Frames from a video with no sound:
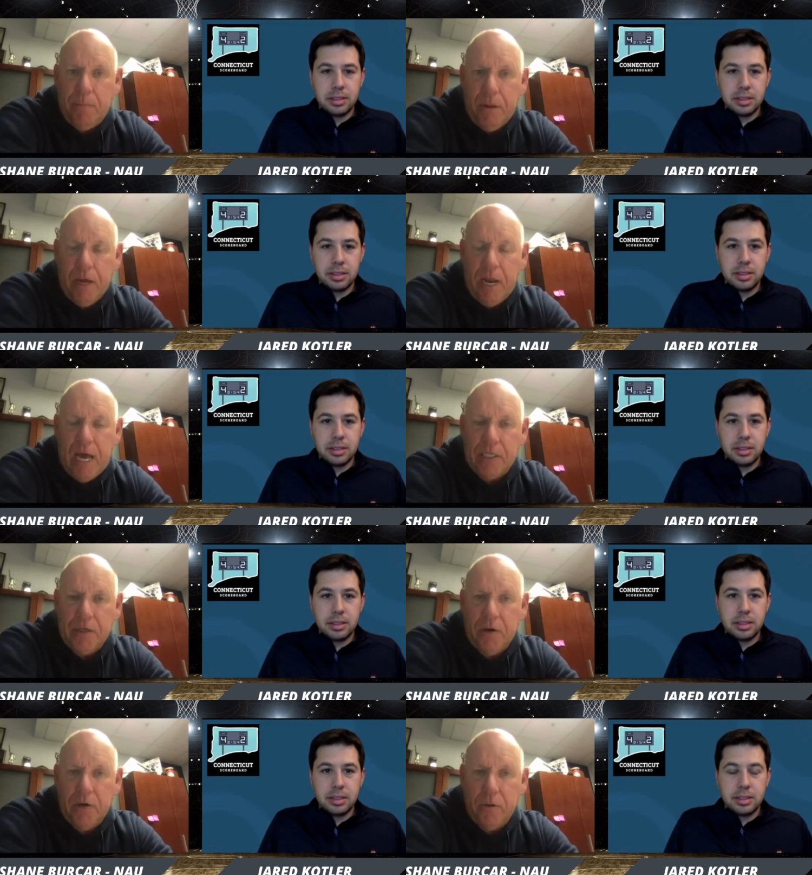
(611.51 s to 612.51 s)
Speaker 1: play last
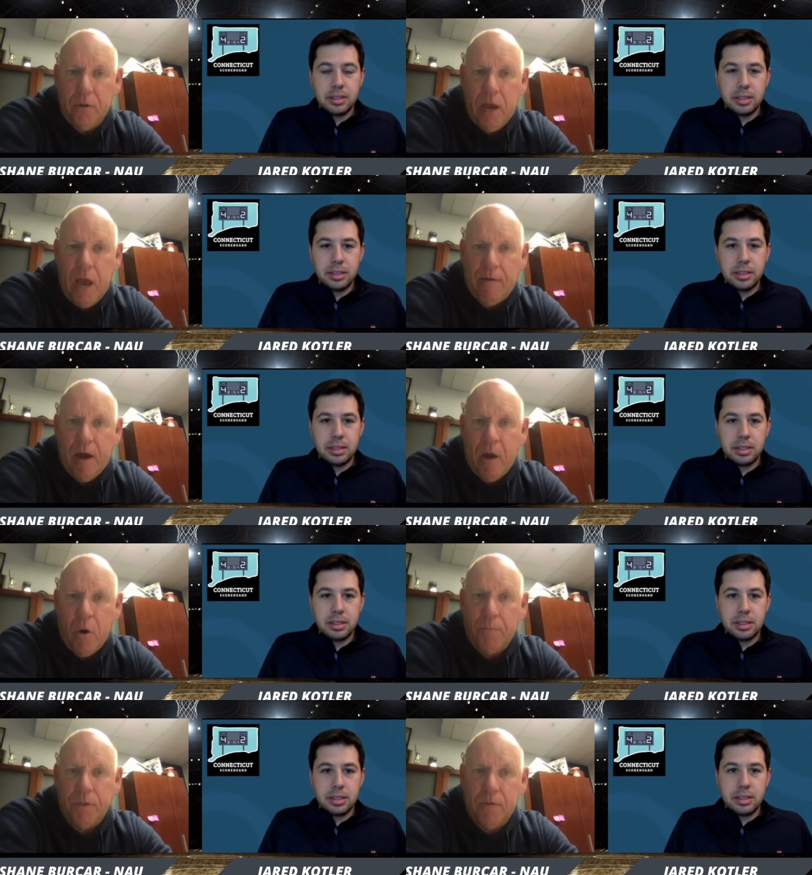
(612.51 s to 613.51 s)
year and have high
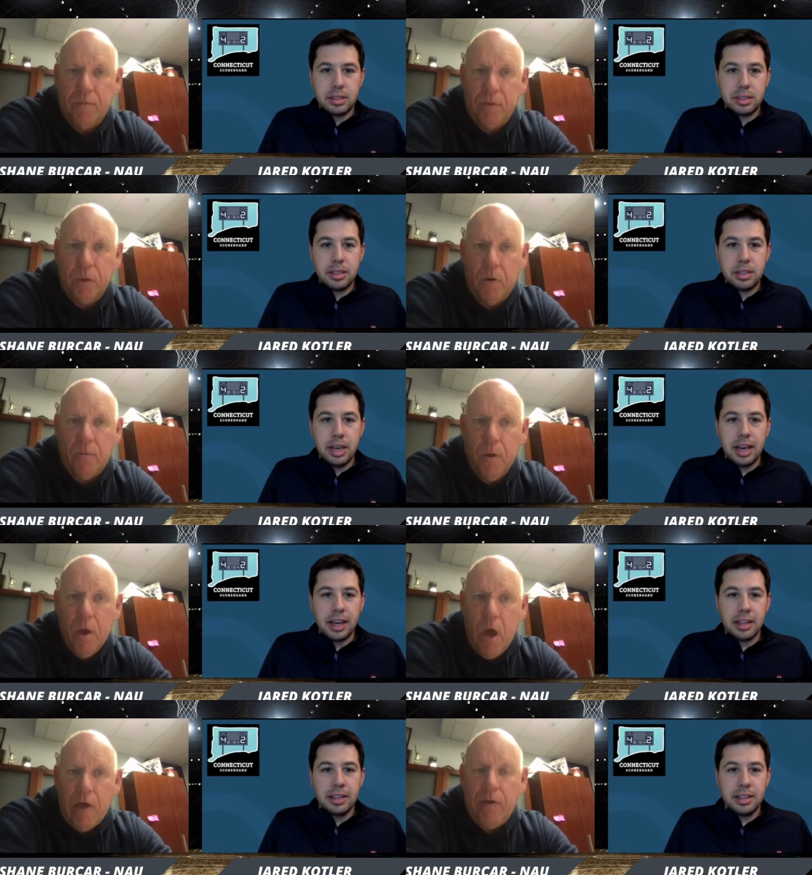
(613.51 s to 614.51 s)
hopes of them. So yeah,
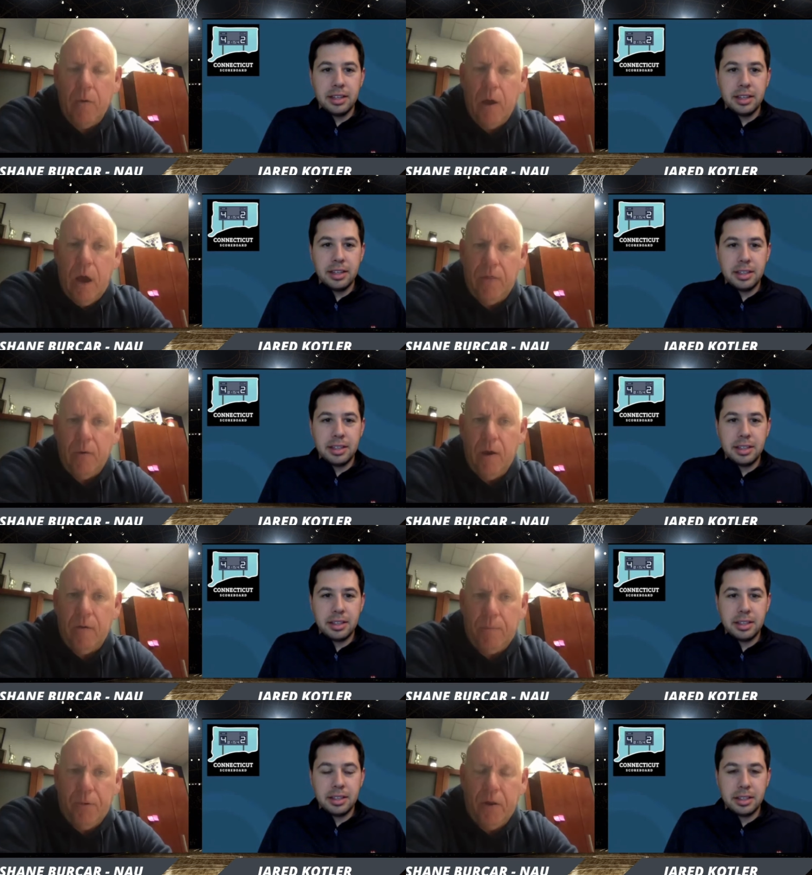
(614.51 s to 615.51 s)
I think we I think we have a
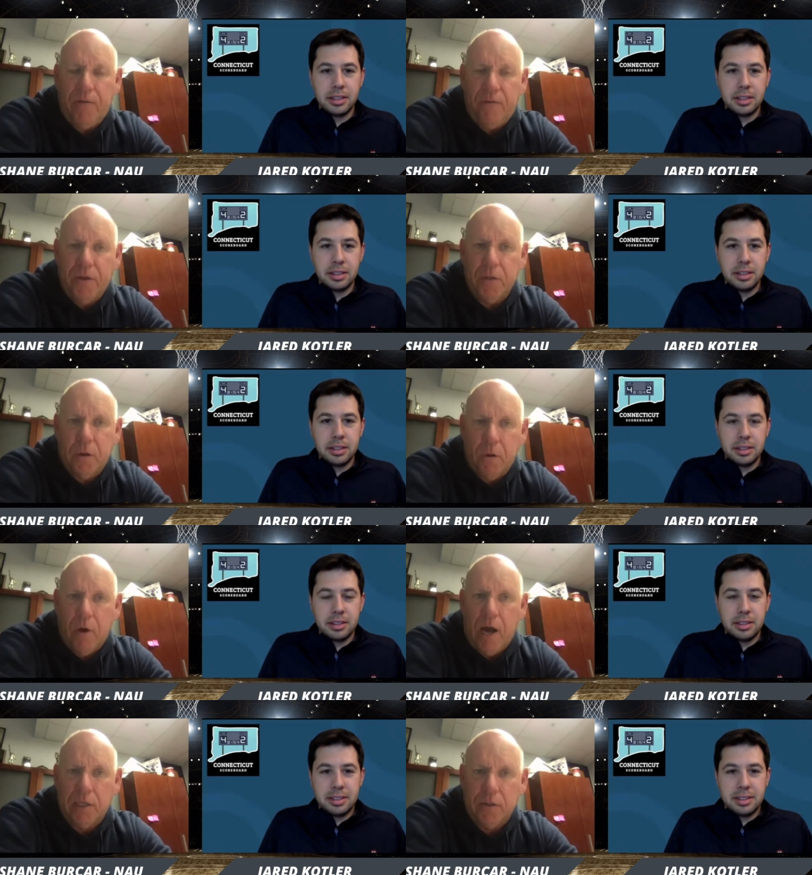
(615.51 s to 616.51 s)
pretty physical
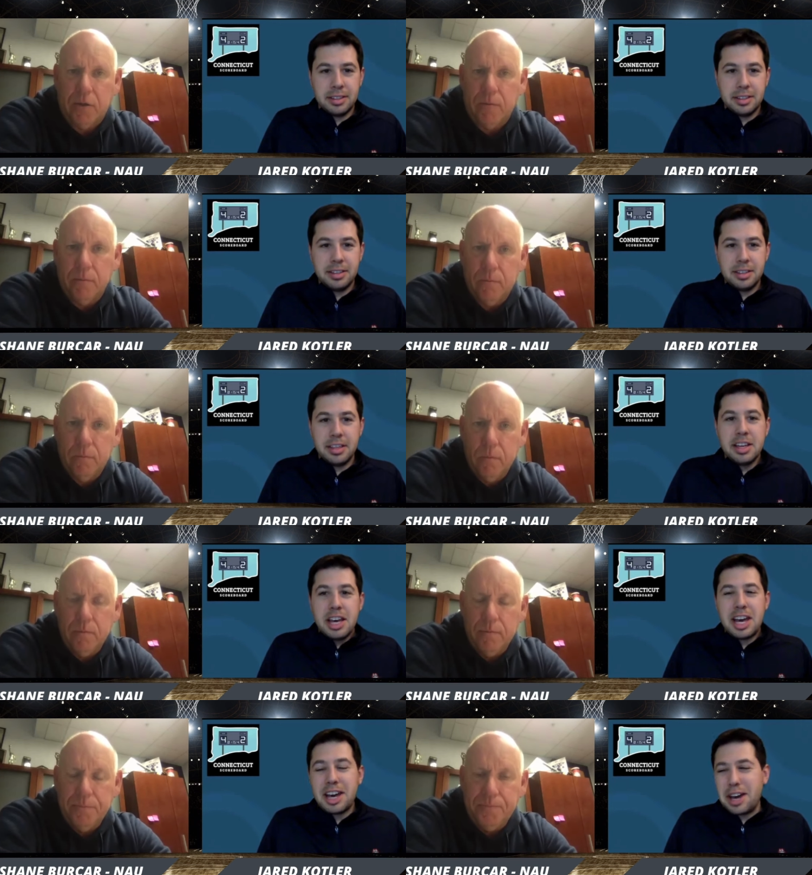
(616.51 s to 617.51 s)
roster.
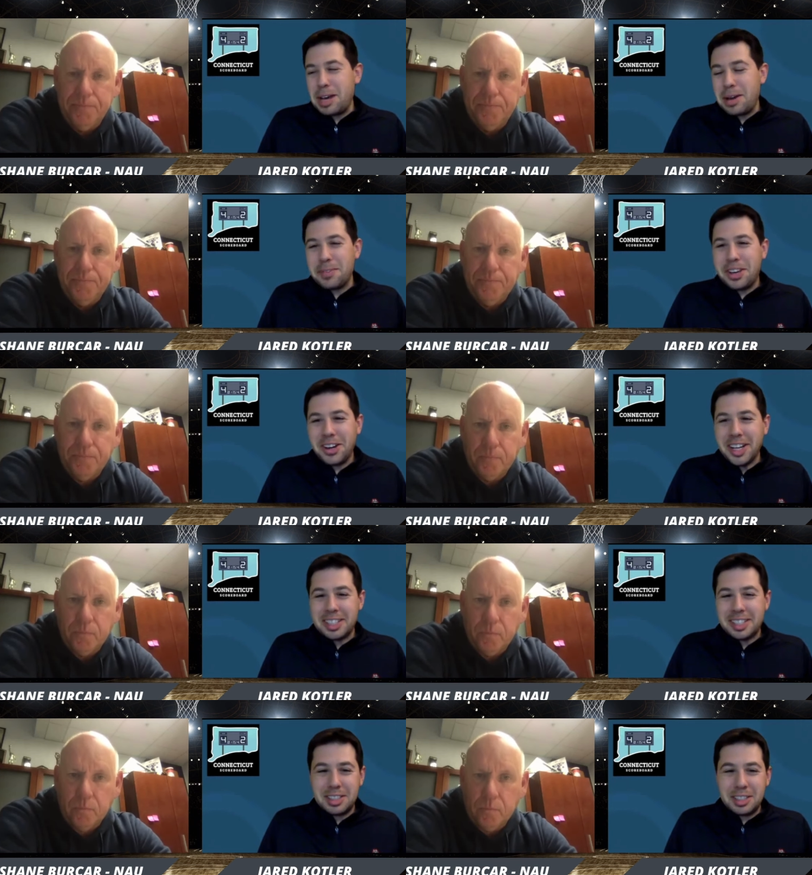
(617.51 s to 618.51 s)
Speaker 2: I, am
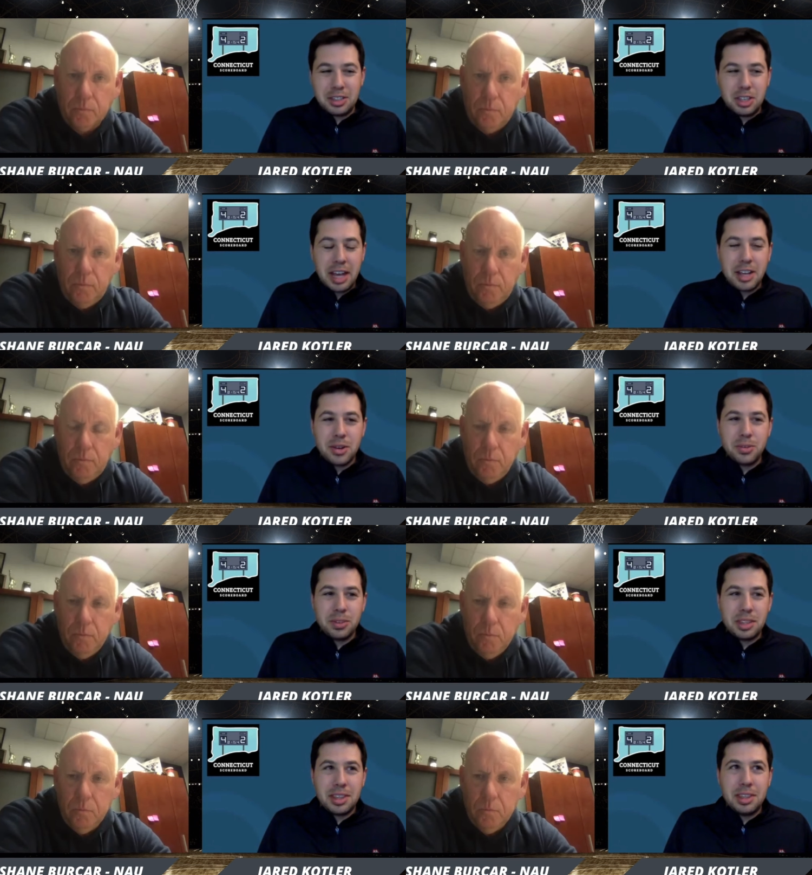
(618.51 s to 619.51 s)
curious. I know
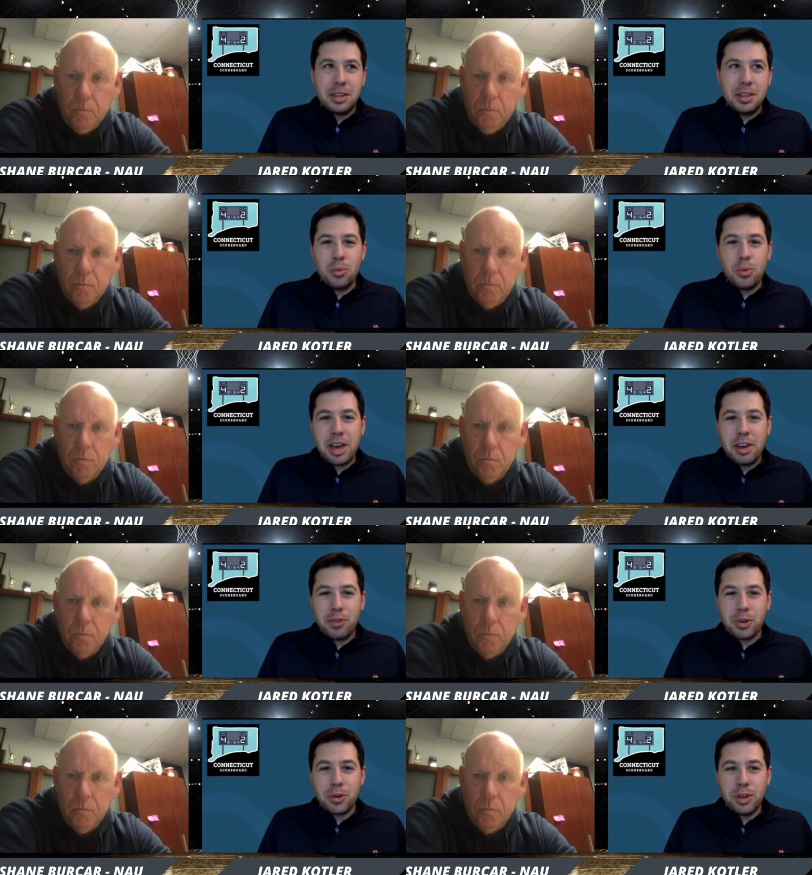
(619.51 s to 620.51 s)
the the way of
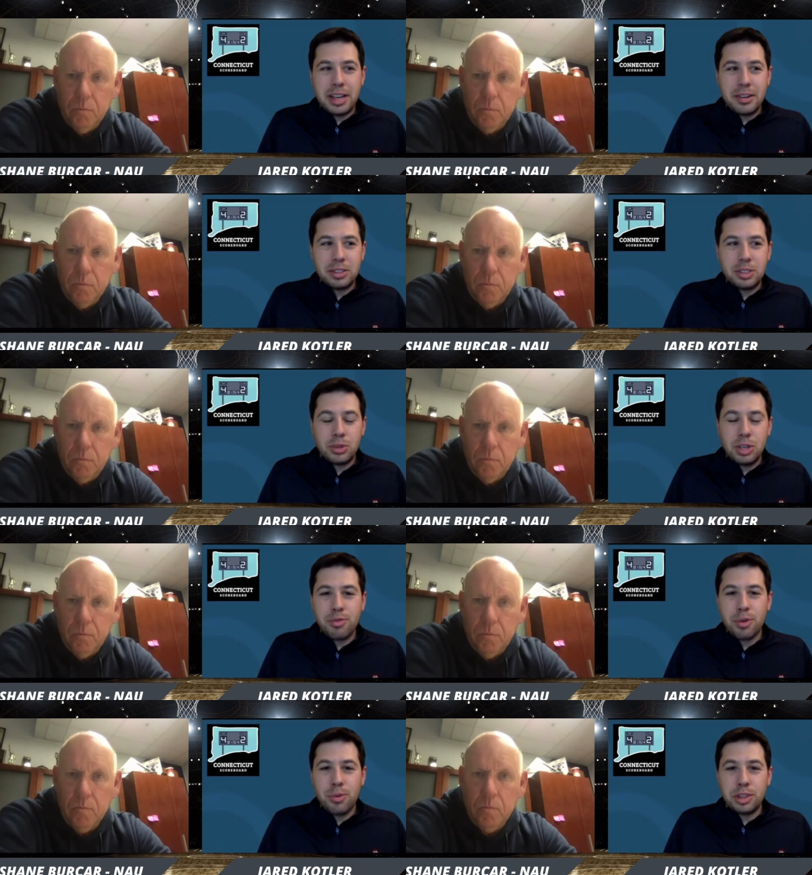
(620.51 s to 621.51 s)
recruiting now is so
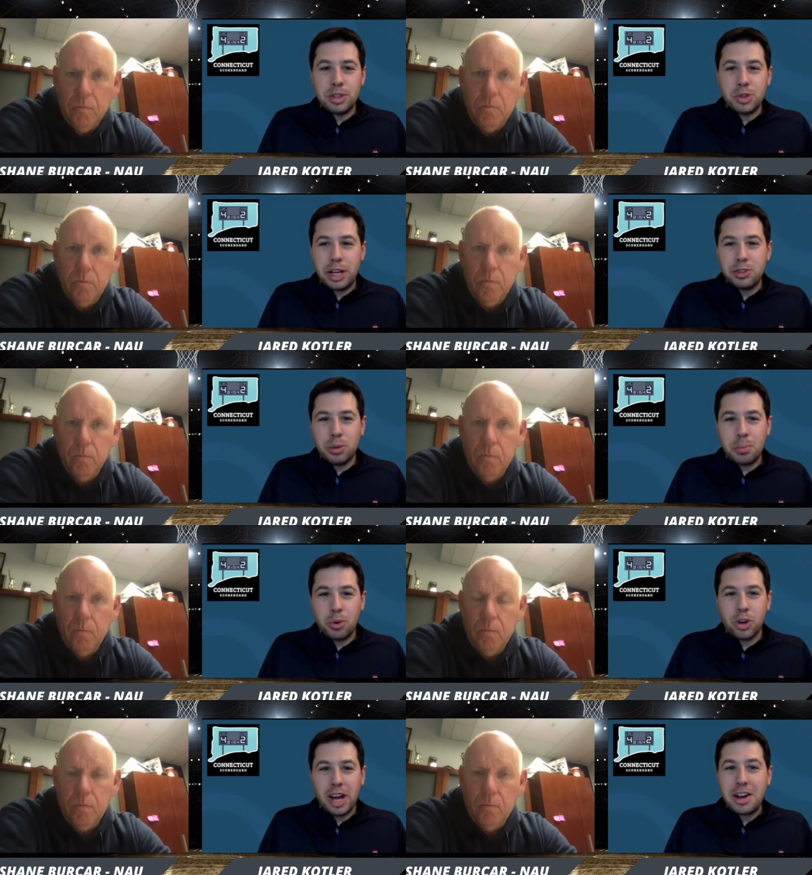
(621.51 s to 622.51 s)
different with the transfer
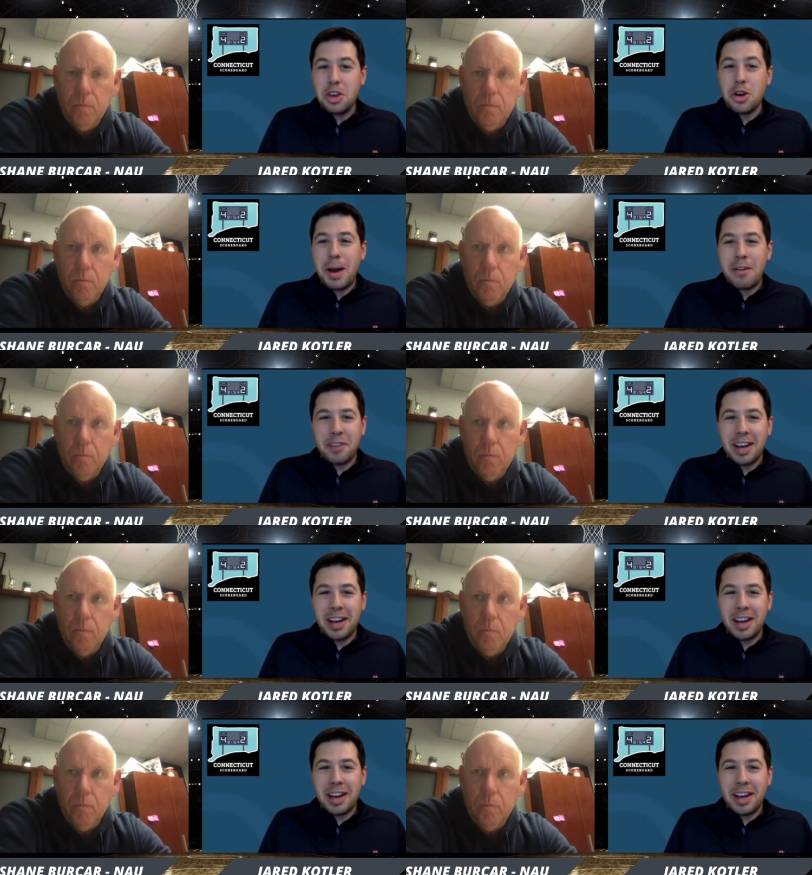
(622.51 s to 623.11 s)
portal. How do you go about